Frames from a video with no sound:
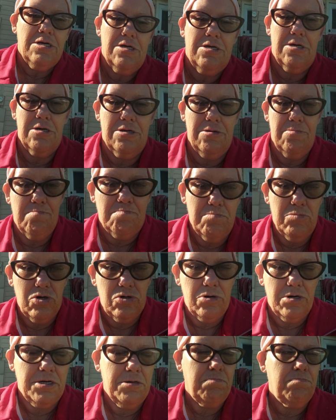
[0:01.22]
Good
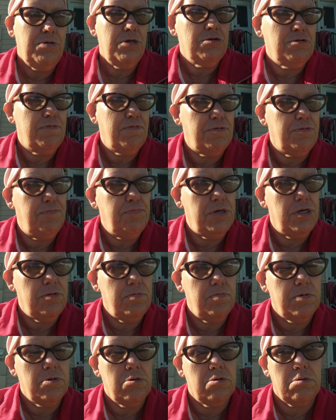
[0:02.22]
morning, beautiful
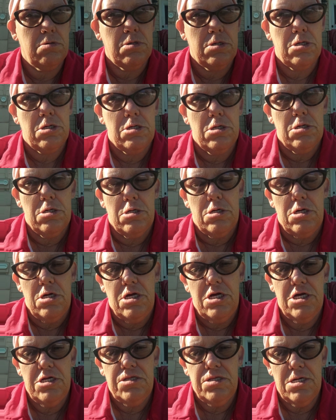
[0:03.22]
people.
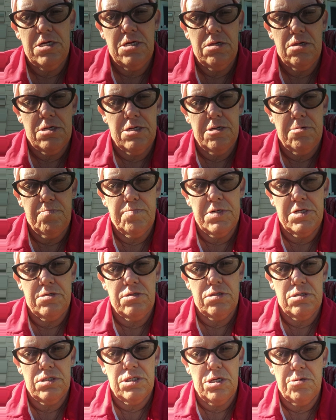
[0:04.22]
Hit that like
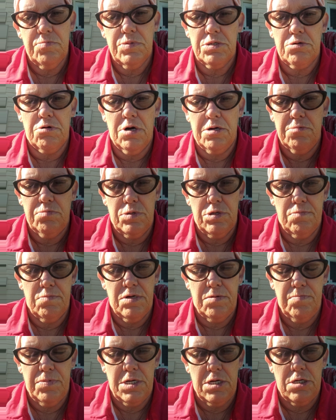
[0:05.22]
button, subscribe to
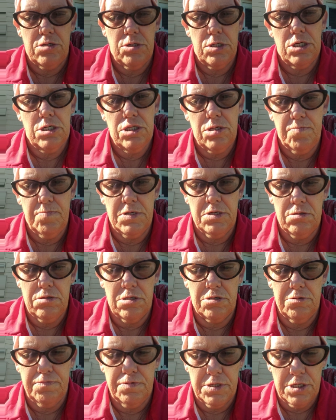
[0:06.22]
my page, hit the bell
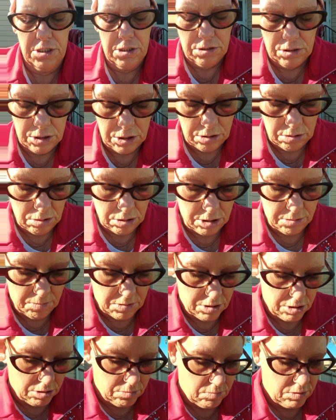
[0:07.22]
notification, leave a
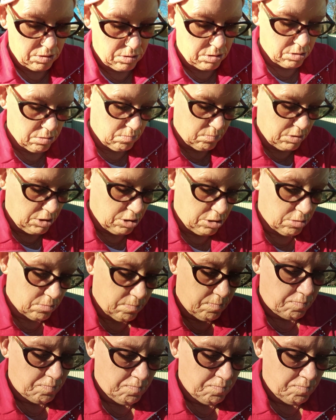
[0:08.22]
comment down below.